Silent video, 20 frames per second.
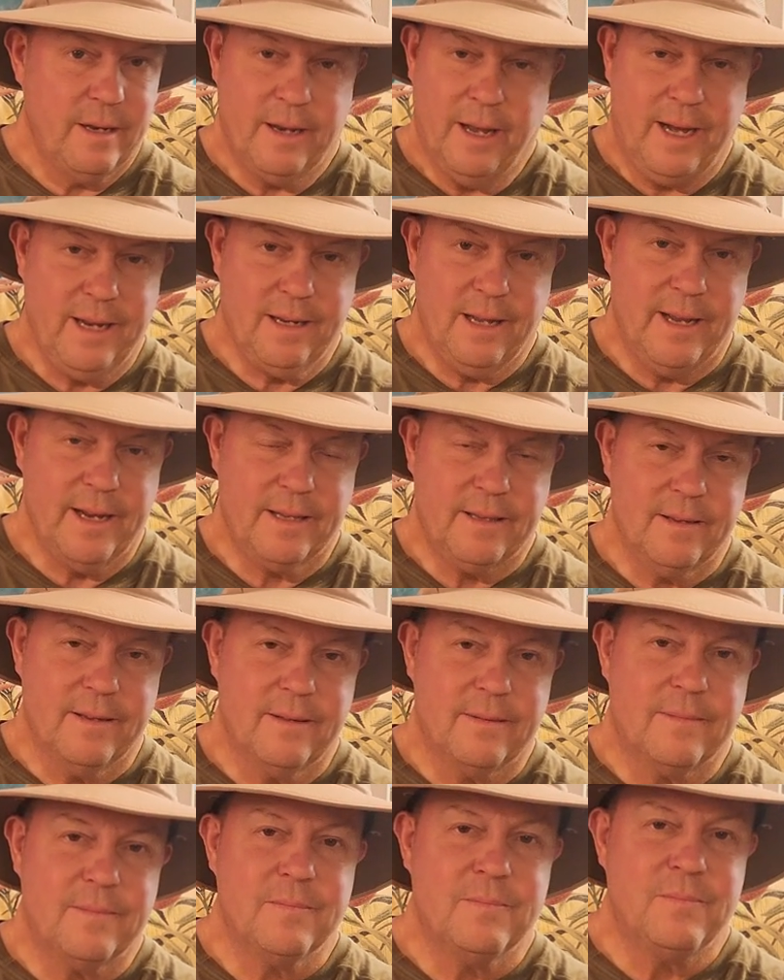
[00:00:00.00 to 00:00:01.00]
Not like
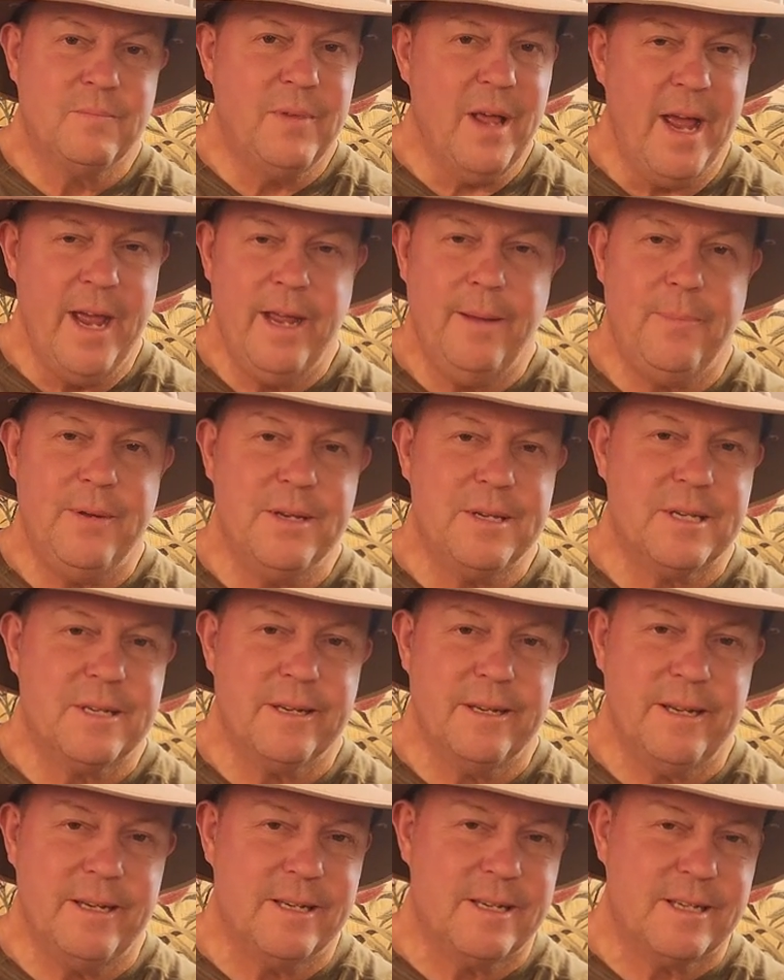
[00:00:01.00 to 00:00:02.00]
the
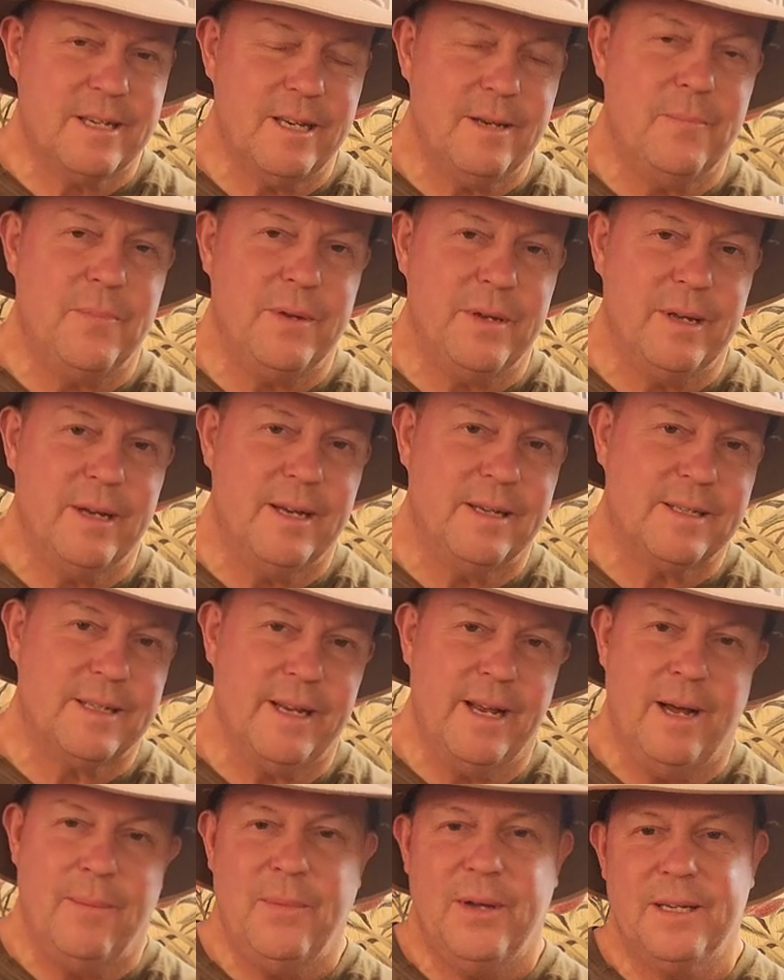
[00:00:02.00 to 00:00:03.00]
ABC,
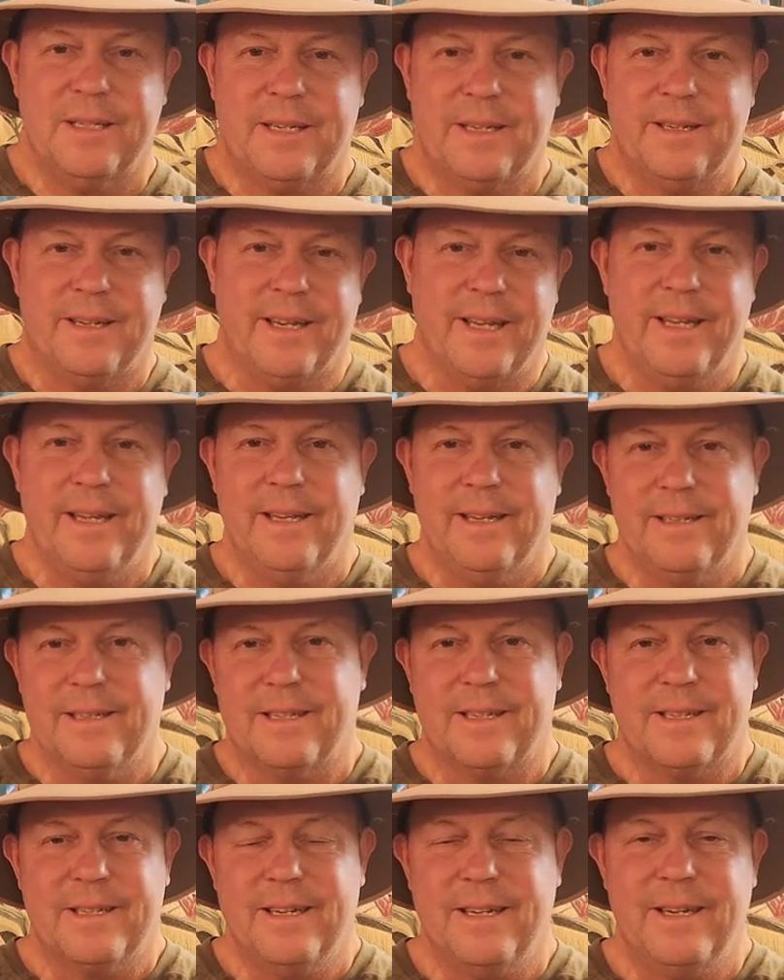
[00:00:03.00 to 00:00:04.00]
CBS,
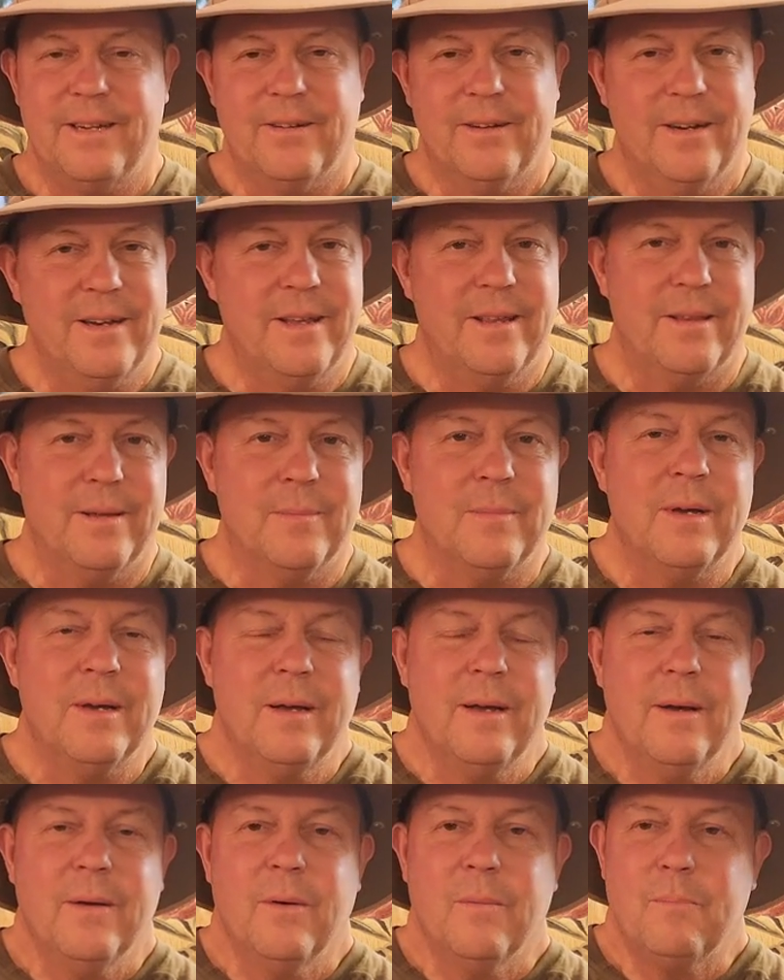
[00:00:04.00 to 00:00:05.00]
MSDNC, or any of them
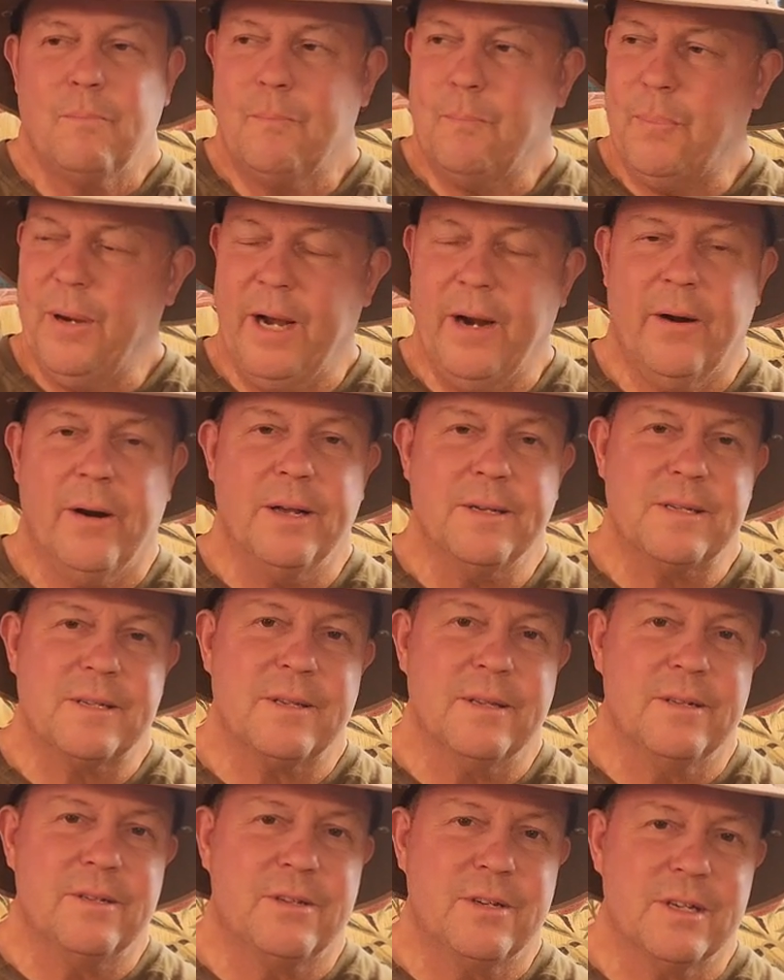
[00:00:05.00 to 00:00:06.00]
parrots
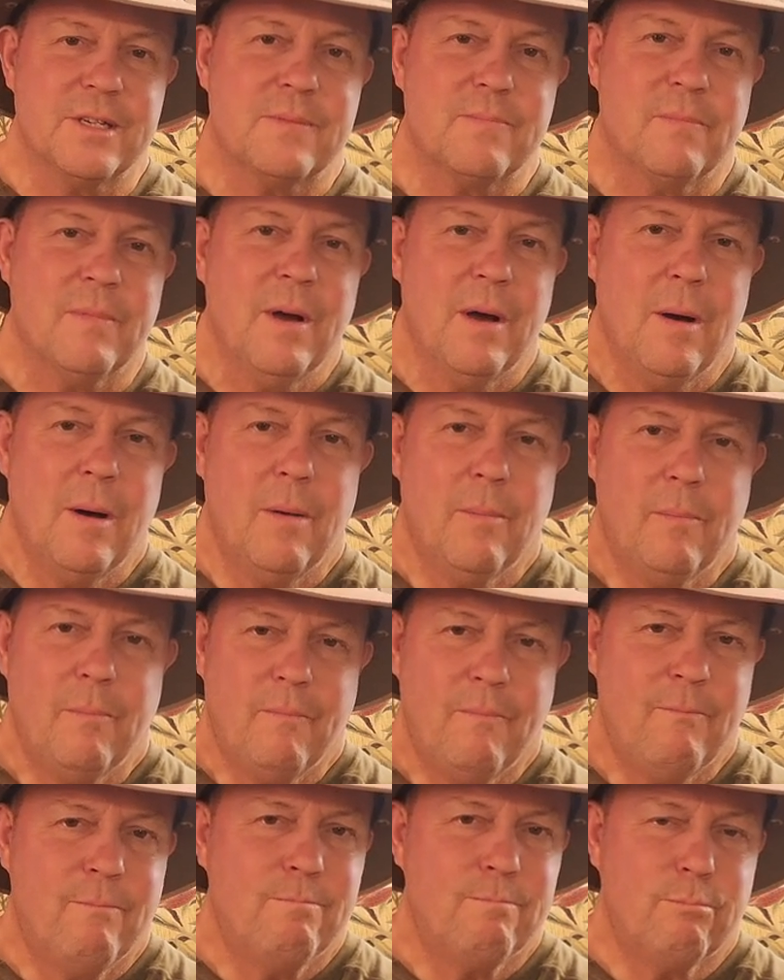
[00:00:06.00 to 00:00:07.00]
that just
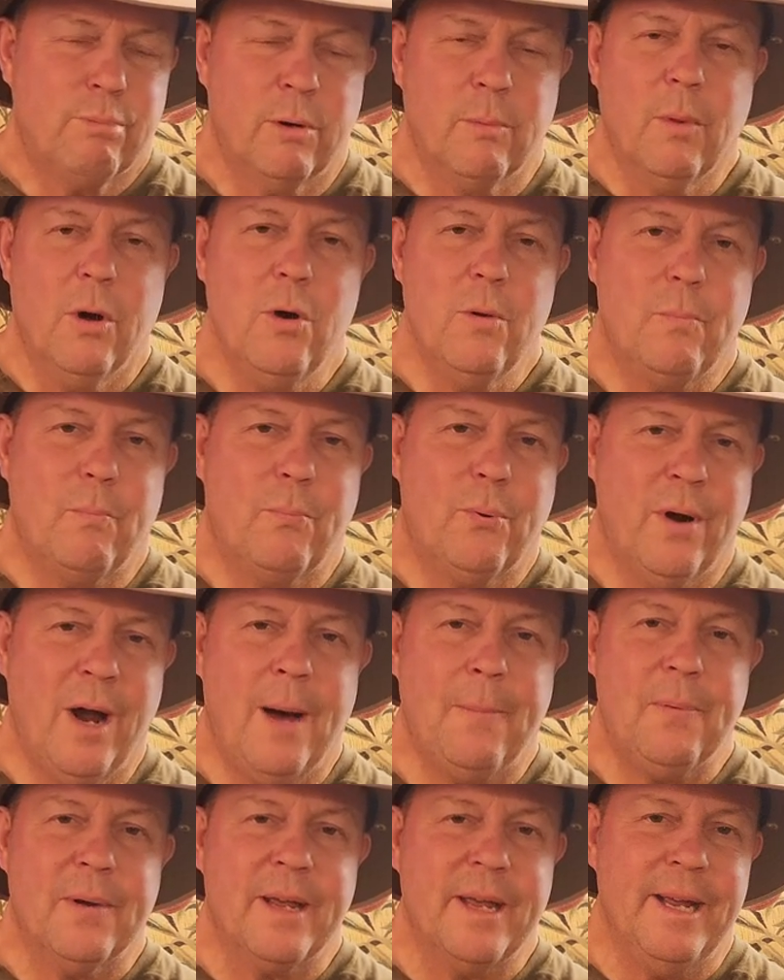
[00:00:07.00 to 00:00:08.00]
promote
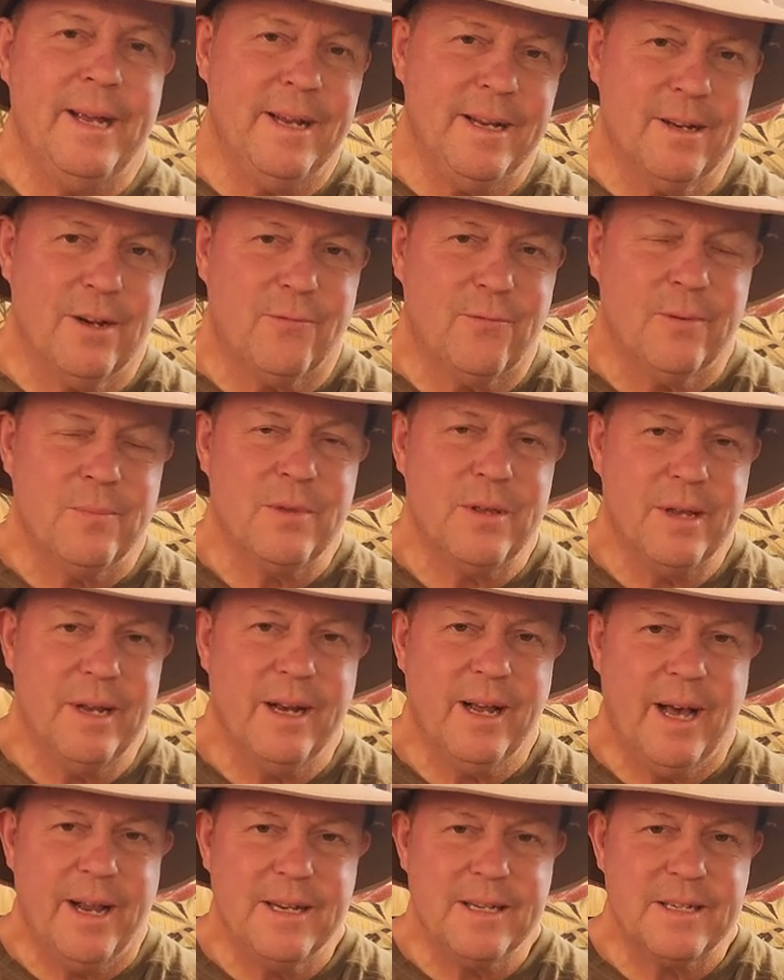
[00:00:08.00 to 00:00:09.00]
propaganda from the
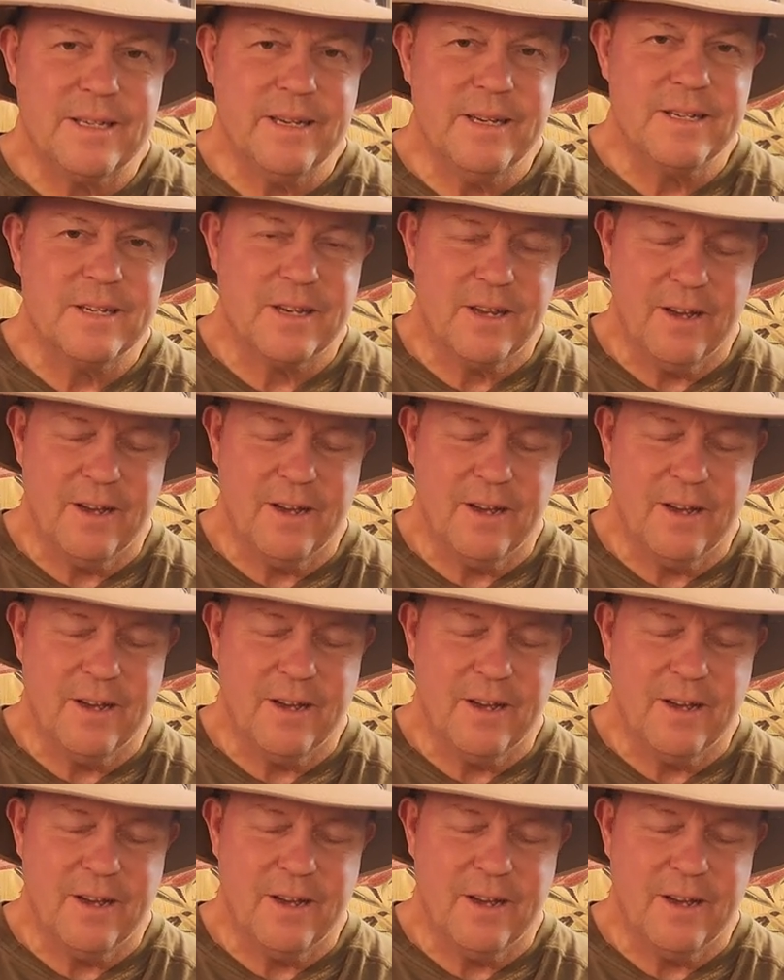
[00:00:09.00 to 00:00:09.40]
United States